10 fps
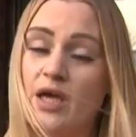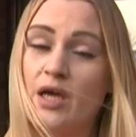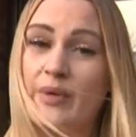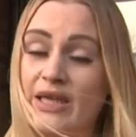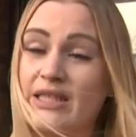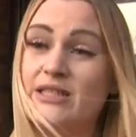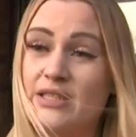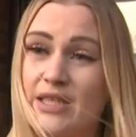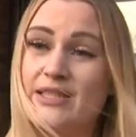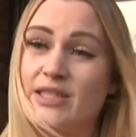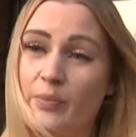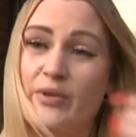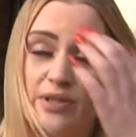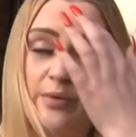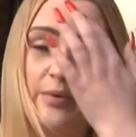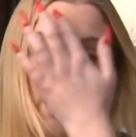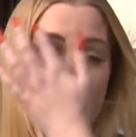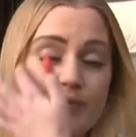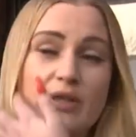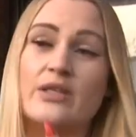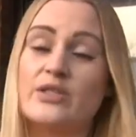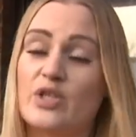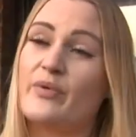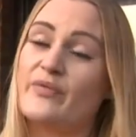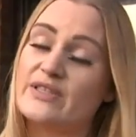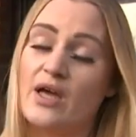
um, and he did get stabbed with his own knife in the top of his